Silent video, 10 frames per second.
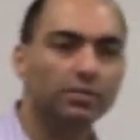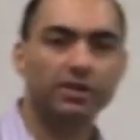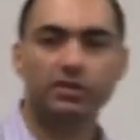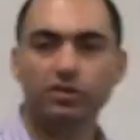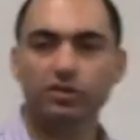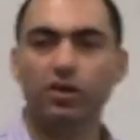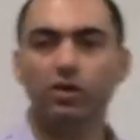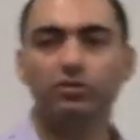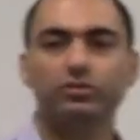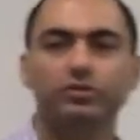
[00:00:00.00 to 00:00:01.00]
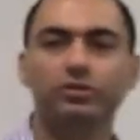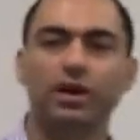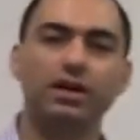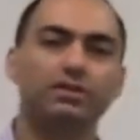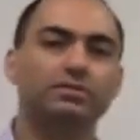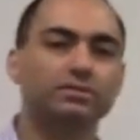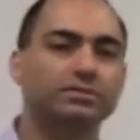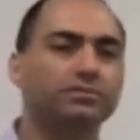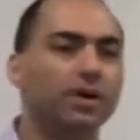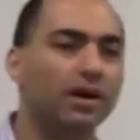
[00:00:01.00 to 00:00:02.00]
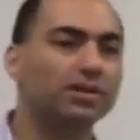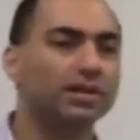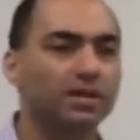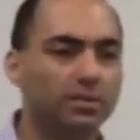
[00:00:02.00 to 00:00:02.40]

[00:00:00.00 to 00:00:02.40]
Because you go to a bar and say,